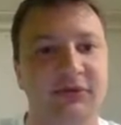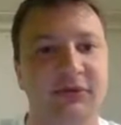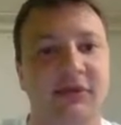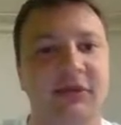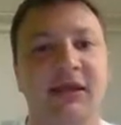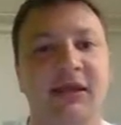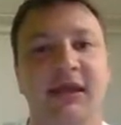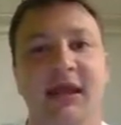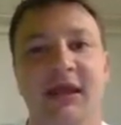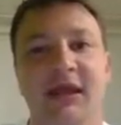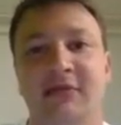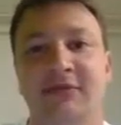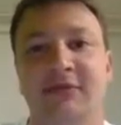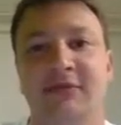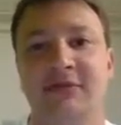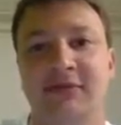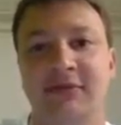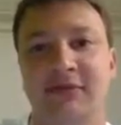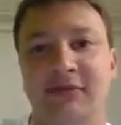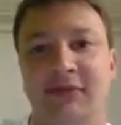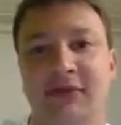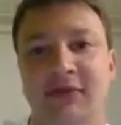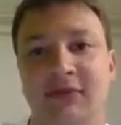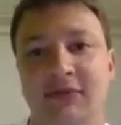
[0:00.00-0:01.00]
or the F
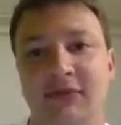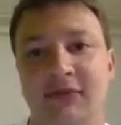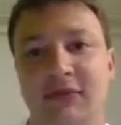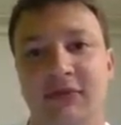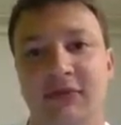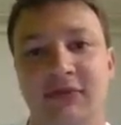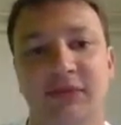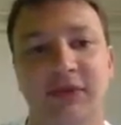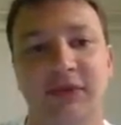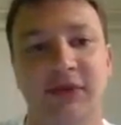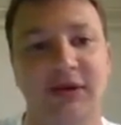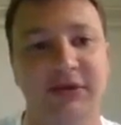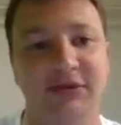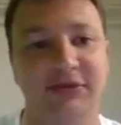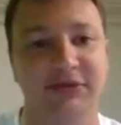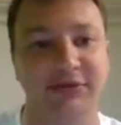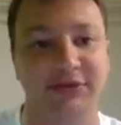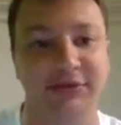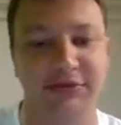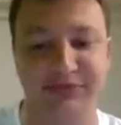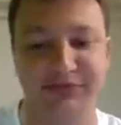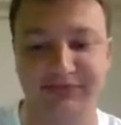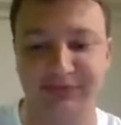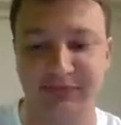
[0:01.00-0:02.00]
with 1 and
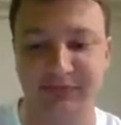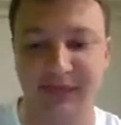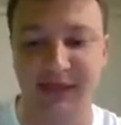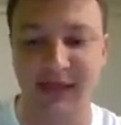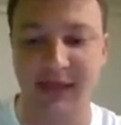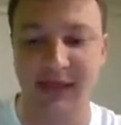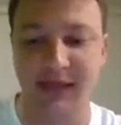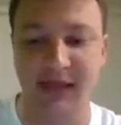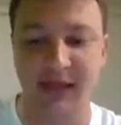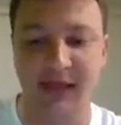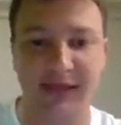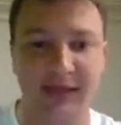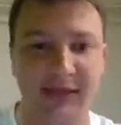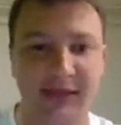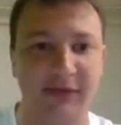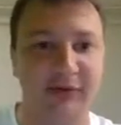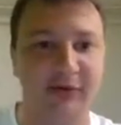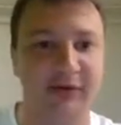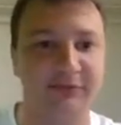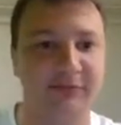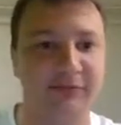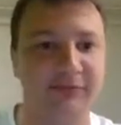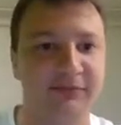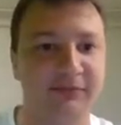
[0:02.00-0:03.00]
2. Then
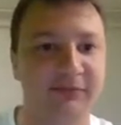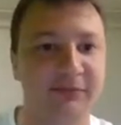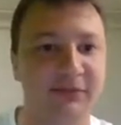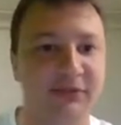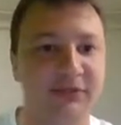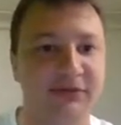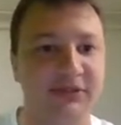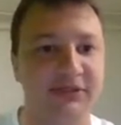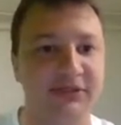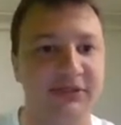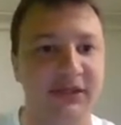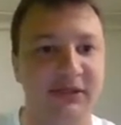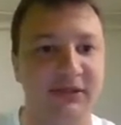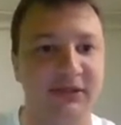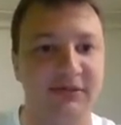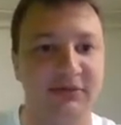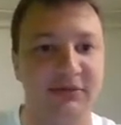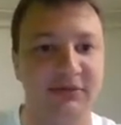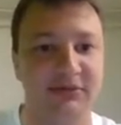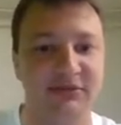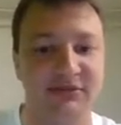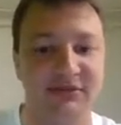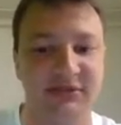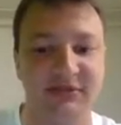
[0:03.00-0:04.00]
we're going to use the other
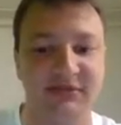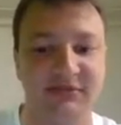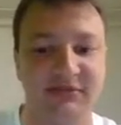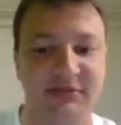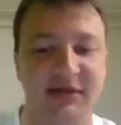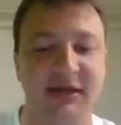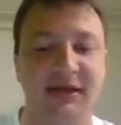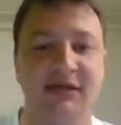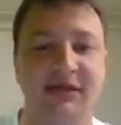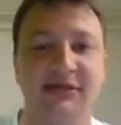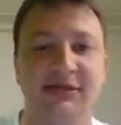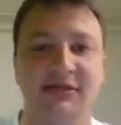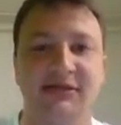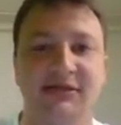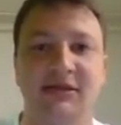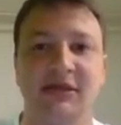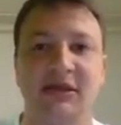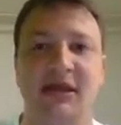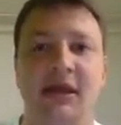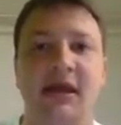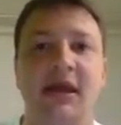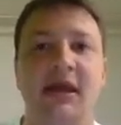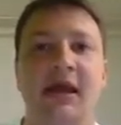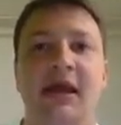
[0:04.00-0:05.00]
portion, minus.
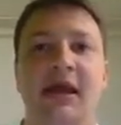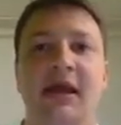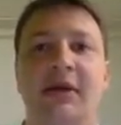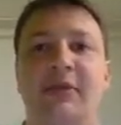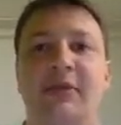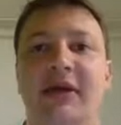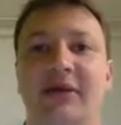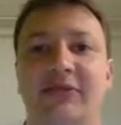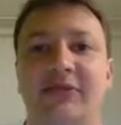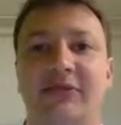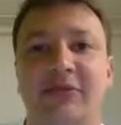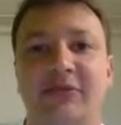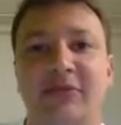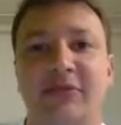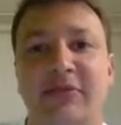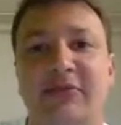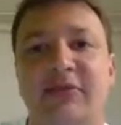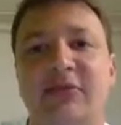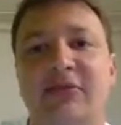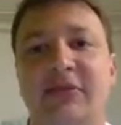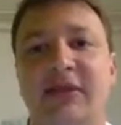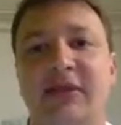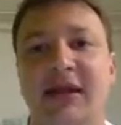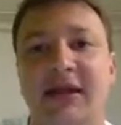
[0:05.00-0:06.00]
We have to
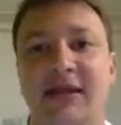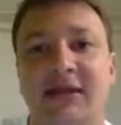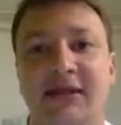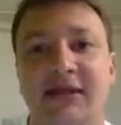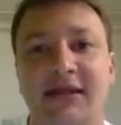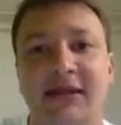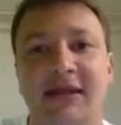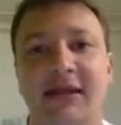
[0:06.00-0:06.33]
remember that